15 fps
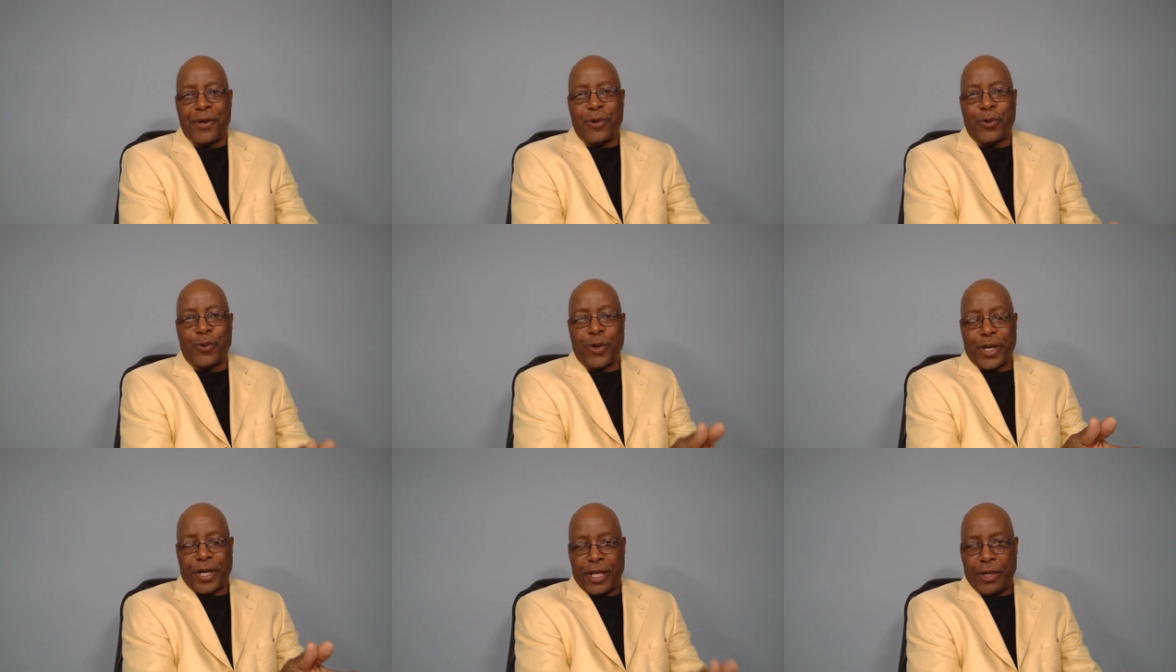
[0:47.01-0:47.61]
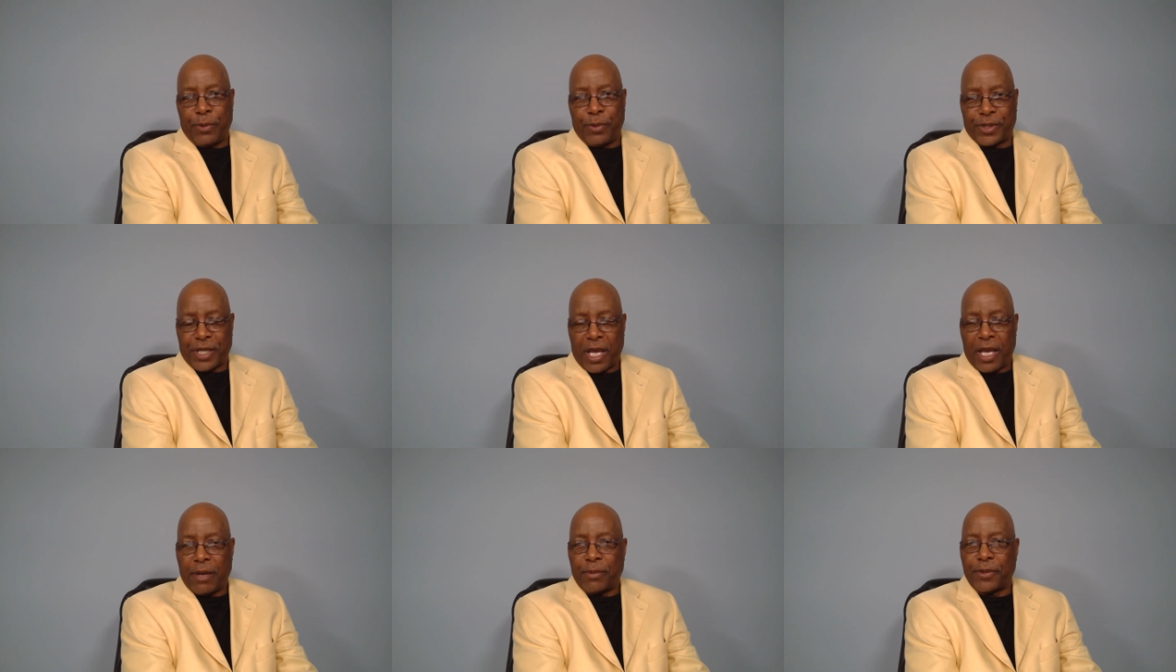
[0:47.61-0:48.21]
what he was
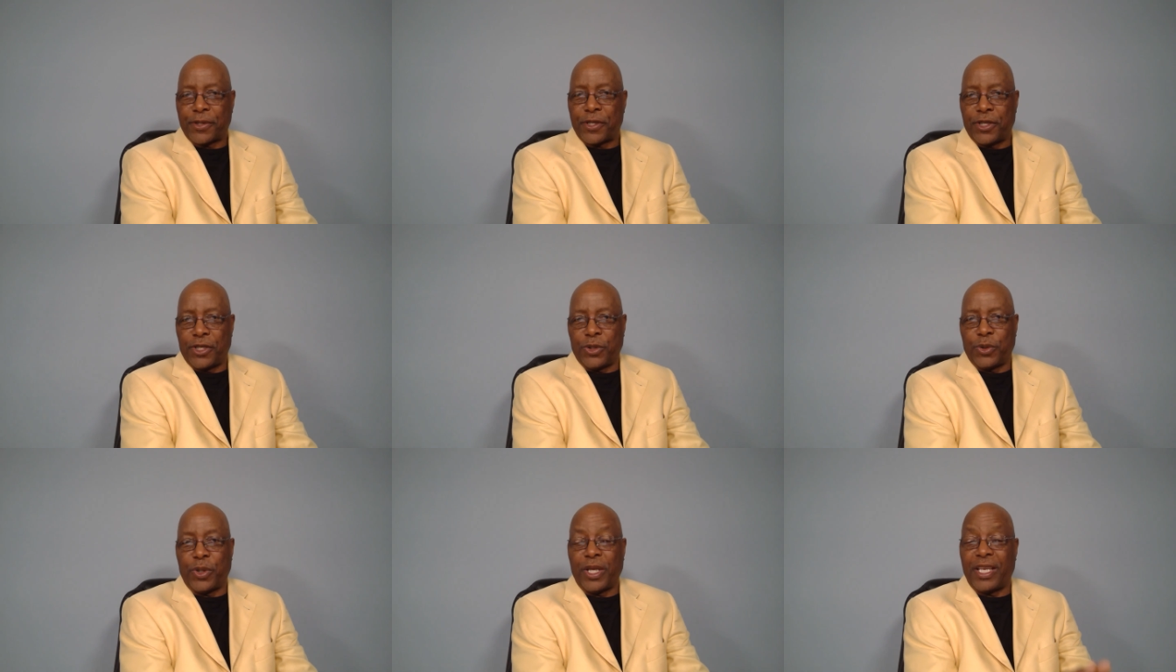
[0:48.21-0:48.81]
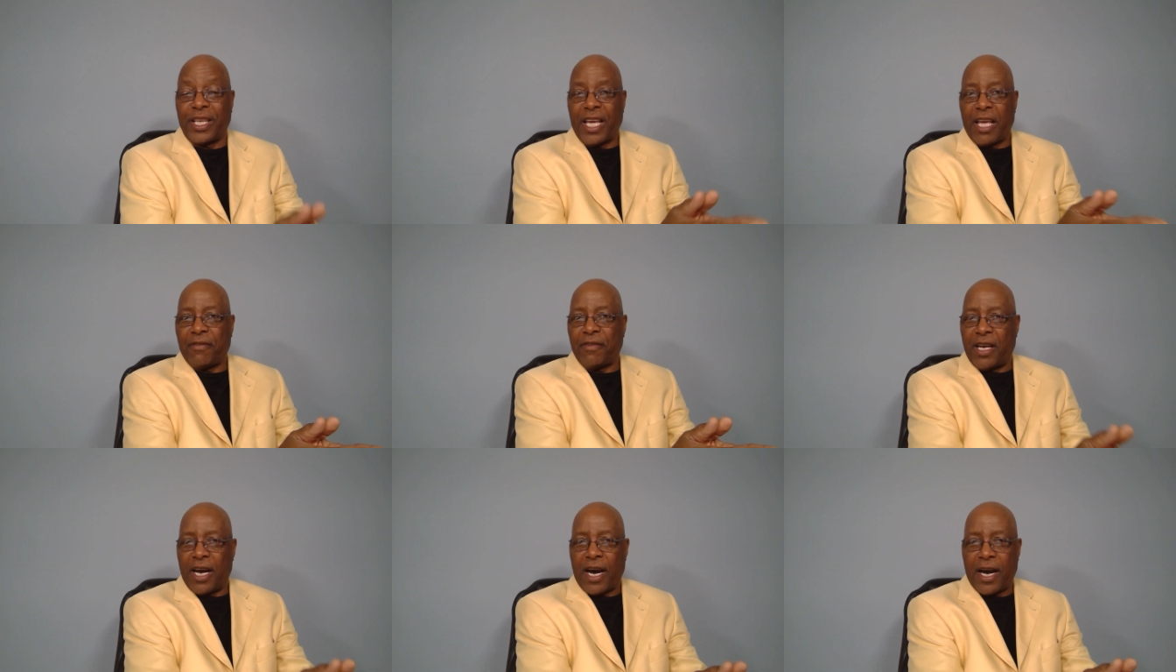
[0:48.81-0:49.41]
able to do. He
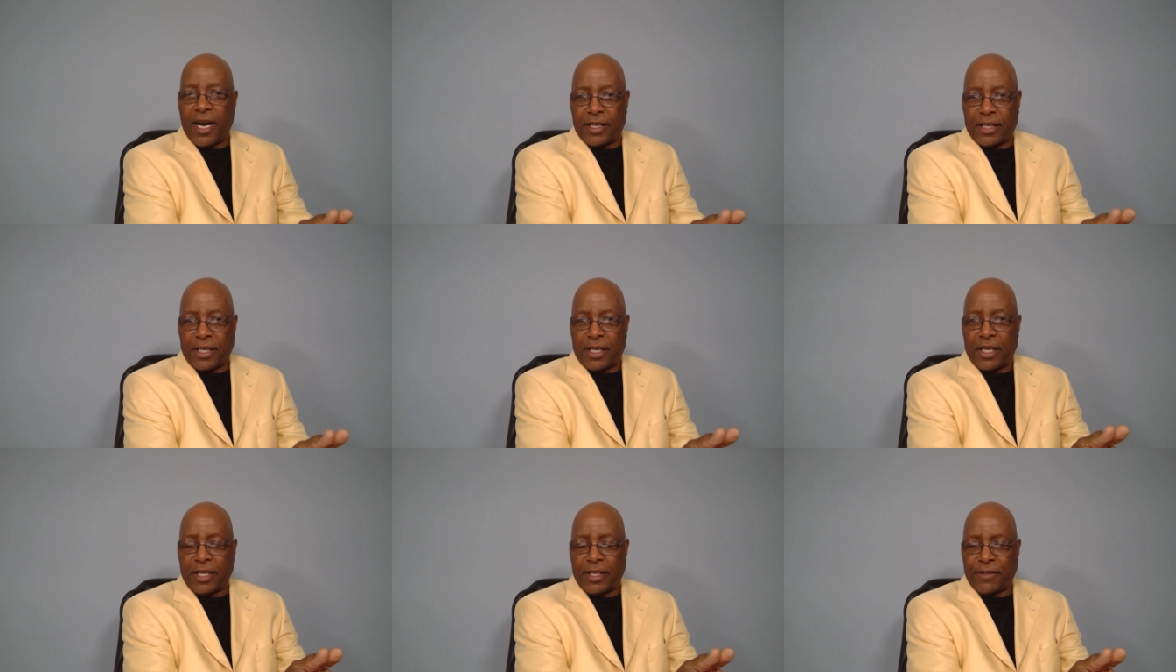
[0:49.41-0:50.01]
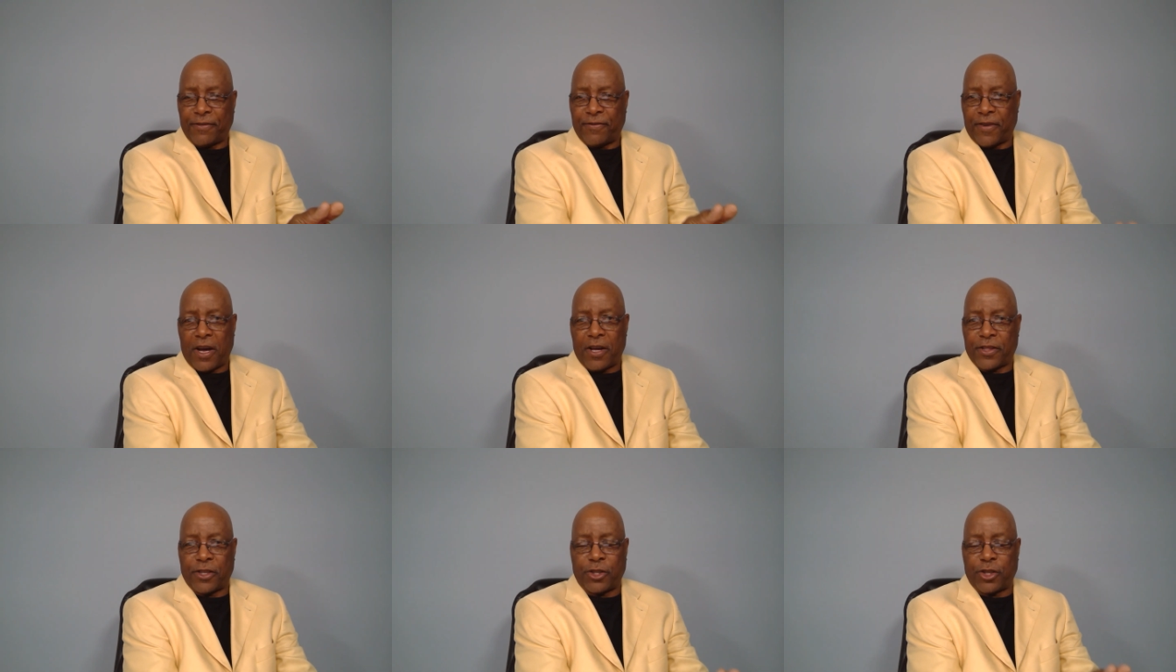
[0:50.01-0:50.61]
gave God, his
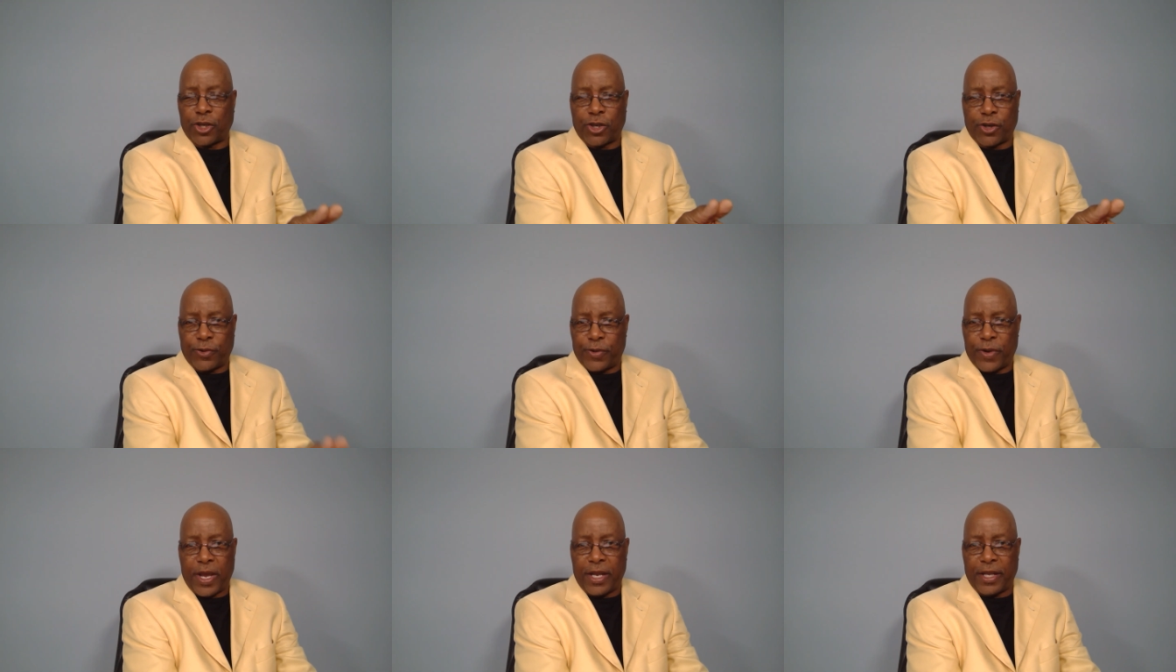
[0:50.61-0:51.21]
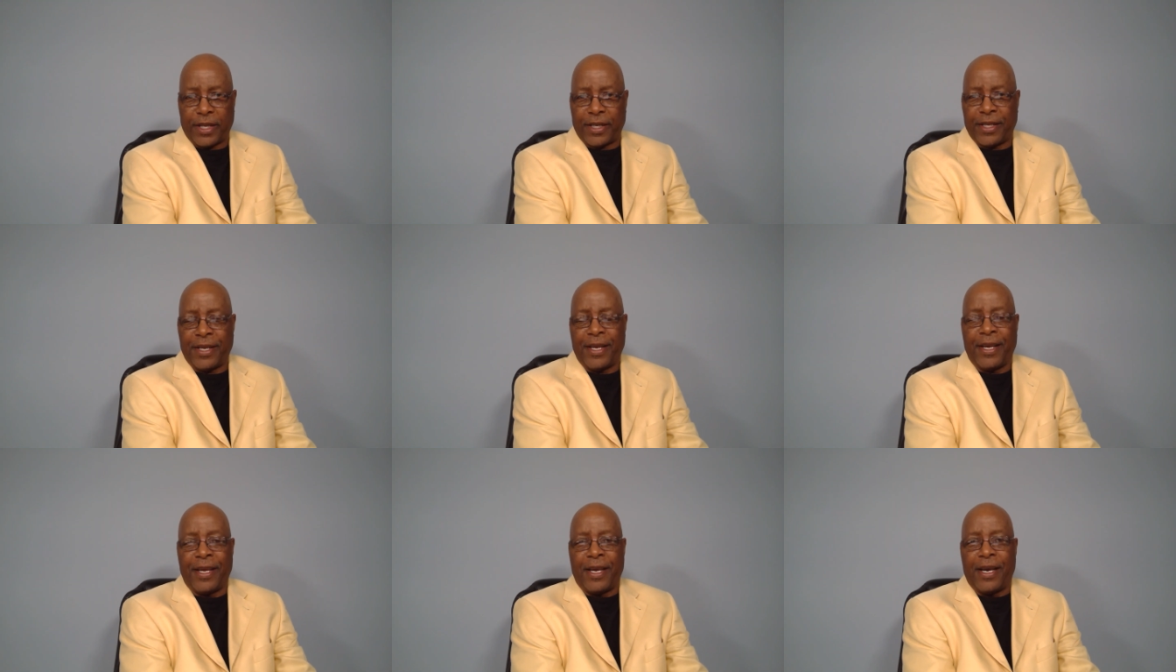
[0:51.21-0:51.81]
Father, the credit
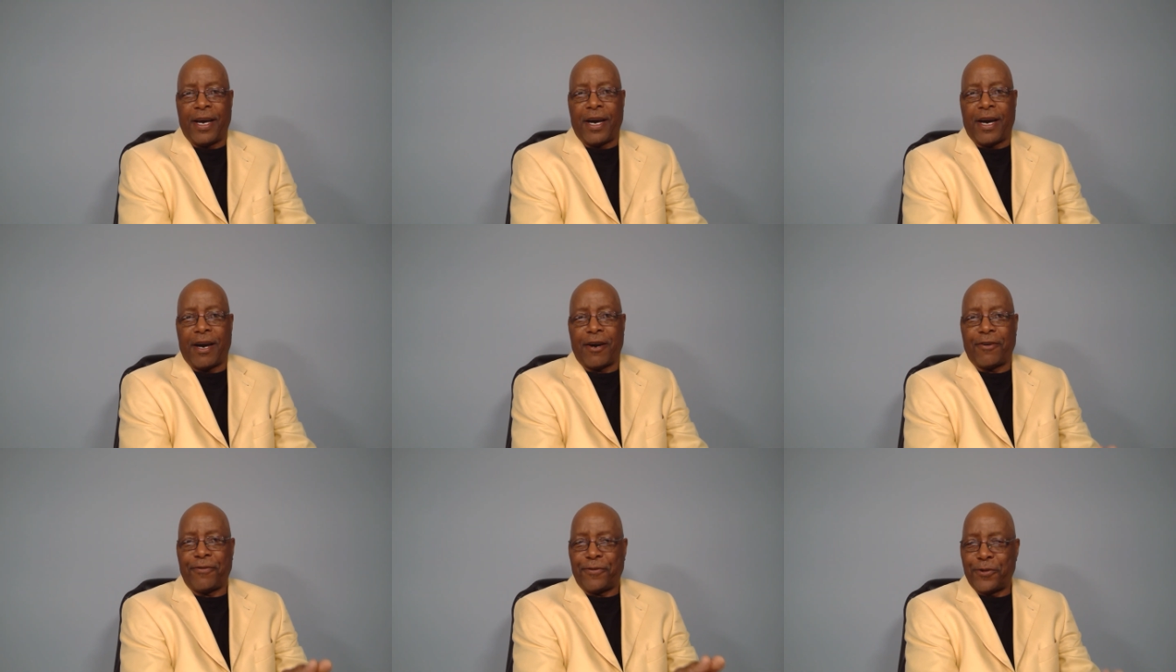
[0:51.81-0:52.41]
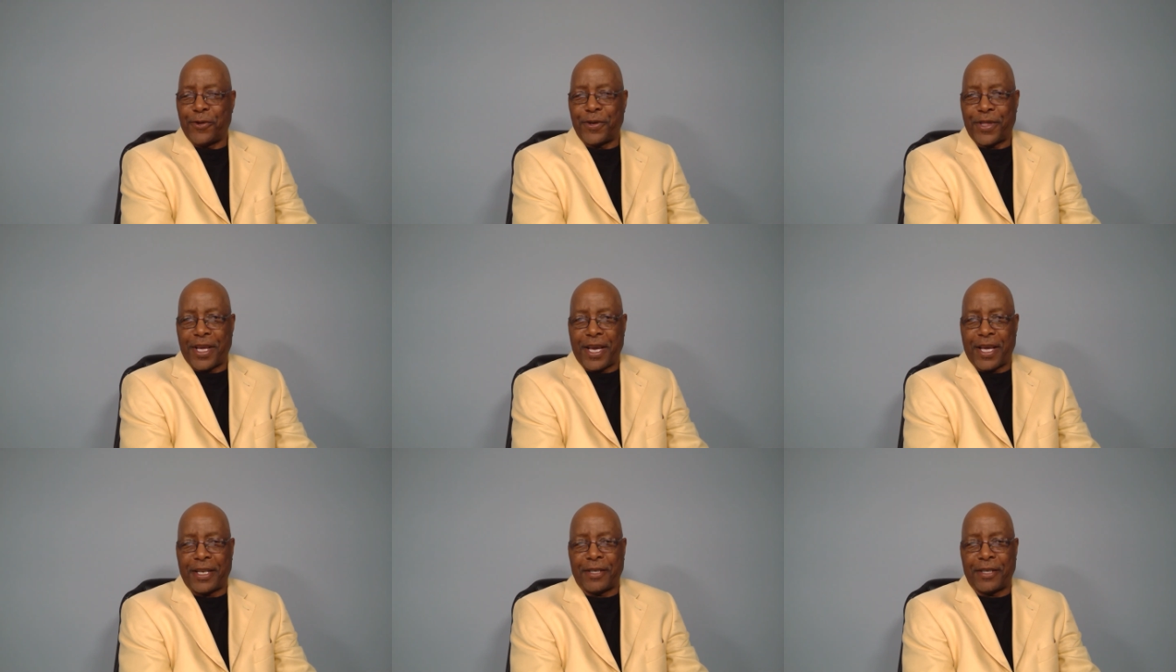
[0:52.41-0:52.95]
uh, for that.